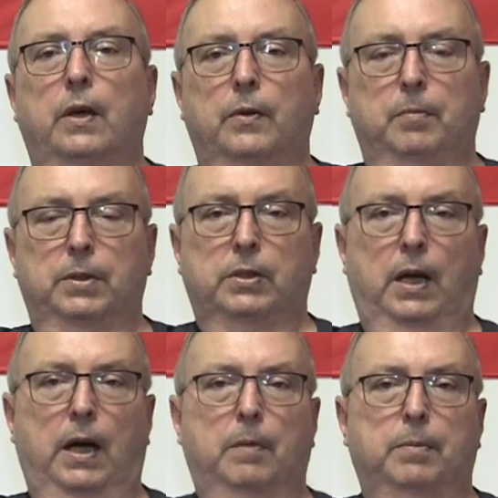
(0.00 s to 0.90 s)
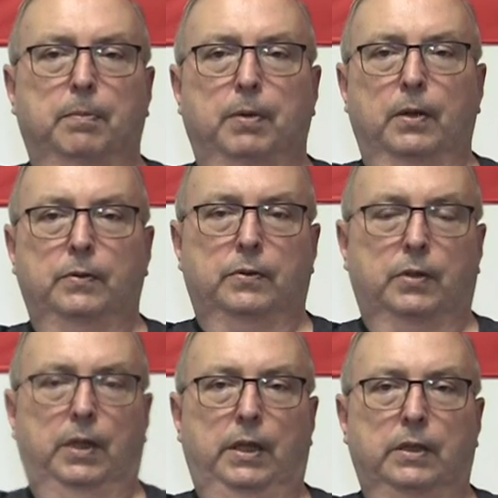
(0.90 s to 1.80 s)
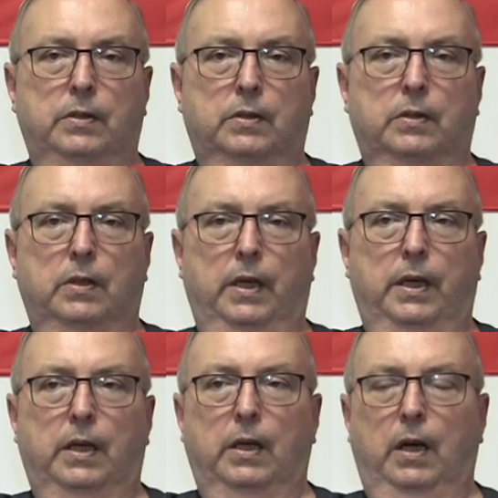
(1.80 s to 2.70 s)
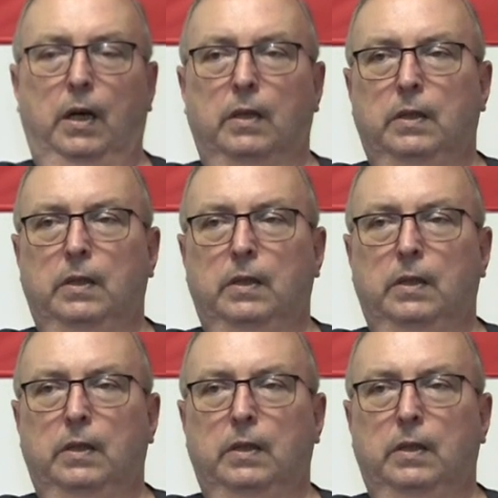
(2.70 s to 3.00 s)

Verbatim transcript: other bizarre proposed things like uh,